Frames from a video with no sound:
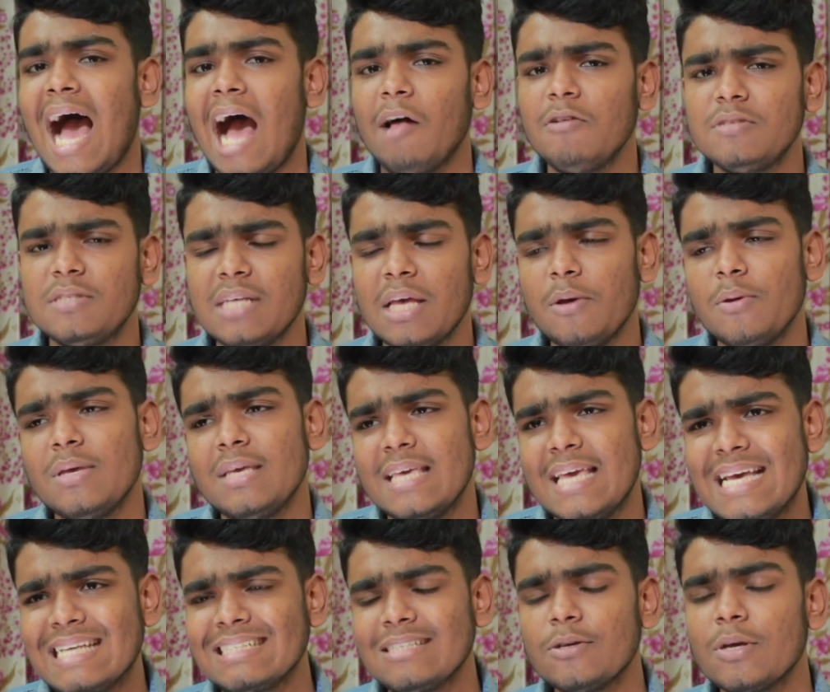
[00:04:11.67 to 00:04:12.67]
I'll say
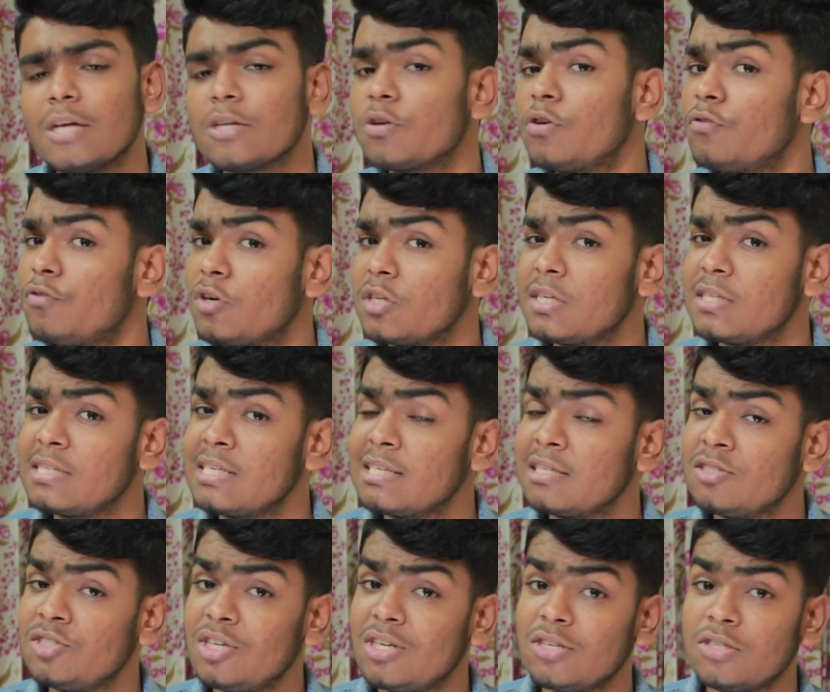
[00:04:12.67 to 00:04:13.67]
yes, you can go for the
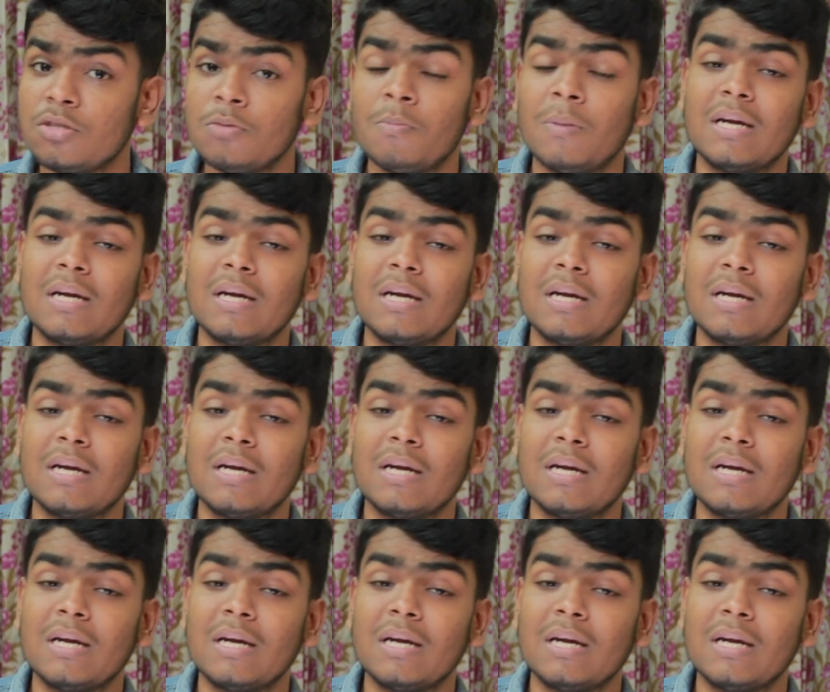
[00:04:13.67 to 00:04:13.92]
6th generation,